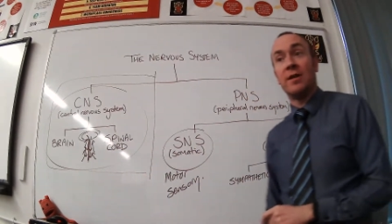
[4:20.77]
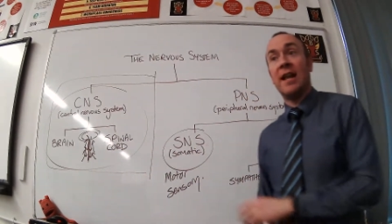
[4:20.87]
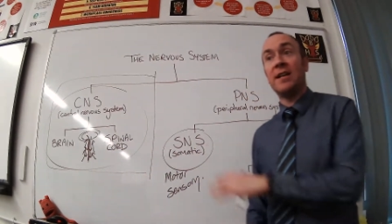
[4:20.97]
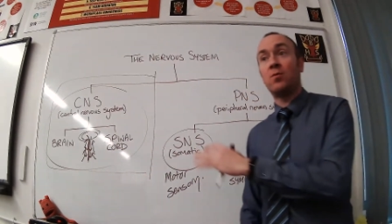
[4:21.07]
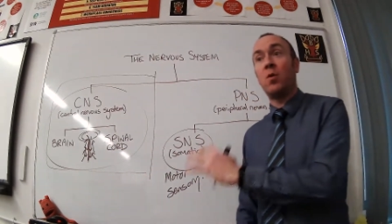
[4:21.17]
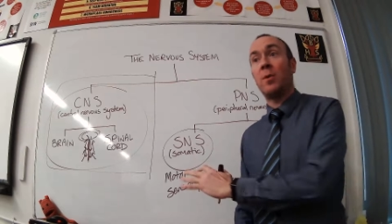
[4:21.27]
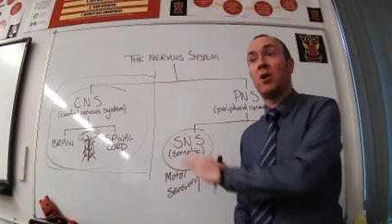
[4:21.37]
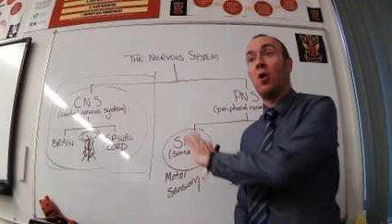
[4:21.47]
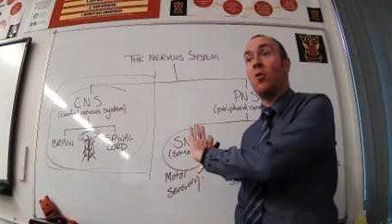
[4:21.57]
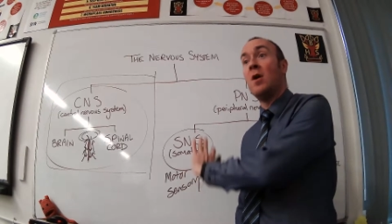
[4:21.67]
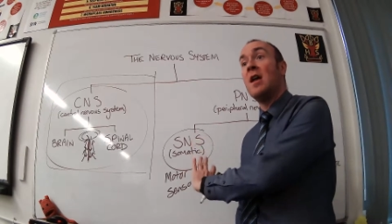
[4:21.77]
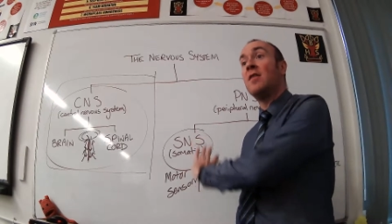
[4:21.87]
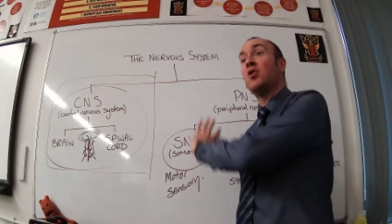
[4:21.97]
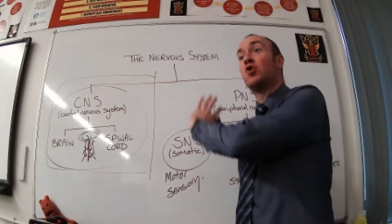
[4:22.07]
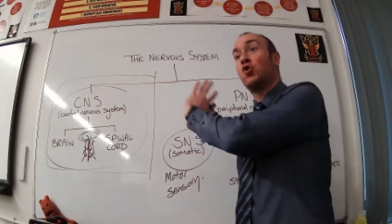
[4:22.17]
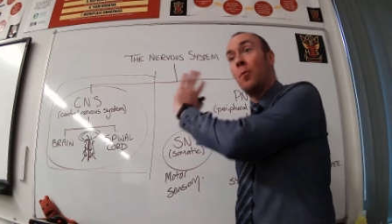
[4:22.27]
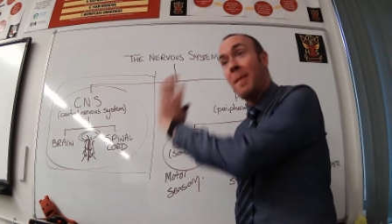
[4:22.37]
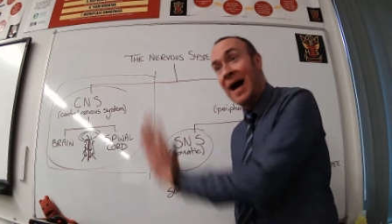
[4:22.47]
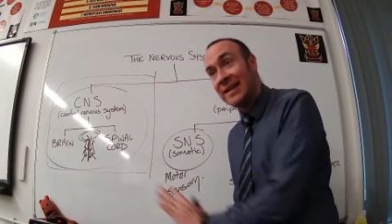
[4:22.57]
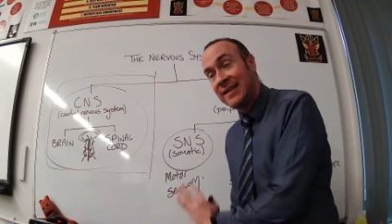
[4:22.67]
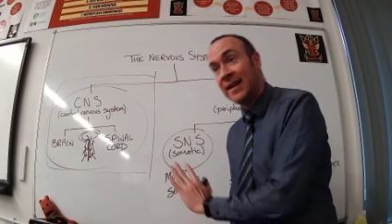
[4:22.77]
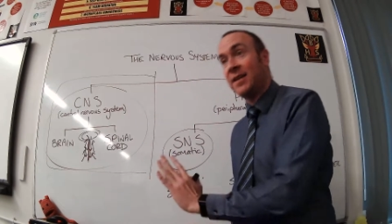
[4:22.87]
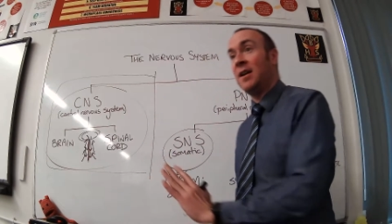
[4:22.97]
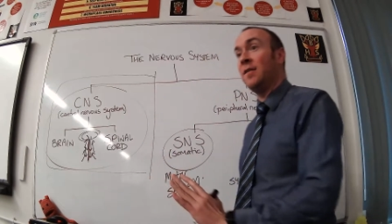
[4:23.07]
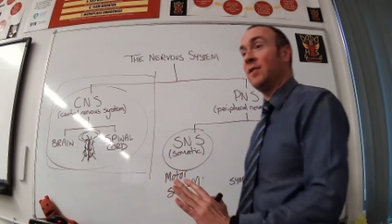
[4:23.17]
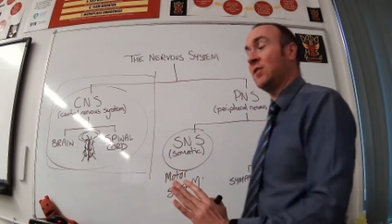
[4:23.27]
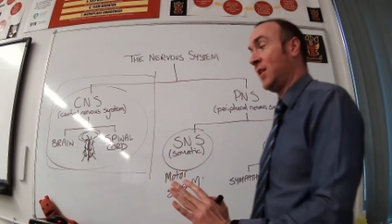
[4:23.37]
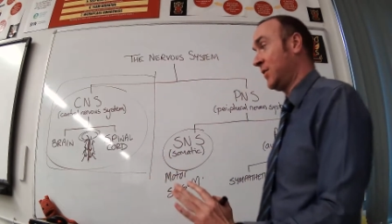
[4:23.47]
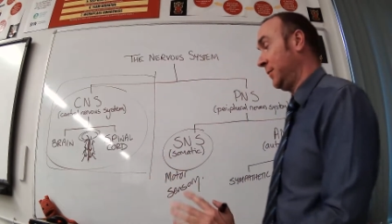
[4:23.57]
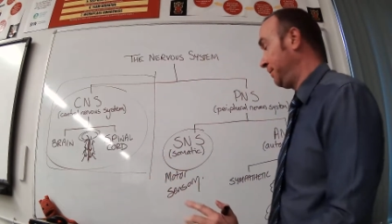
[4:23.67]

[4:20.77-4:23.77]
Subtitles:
and that's what we call the somatic nervous system.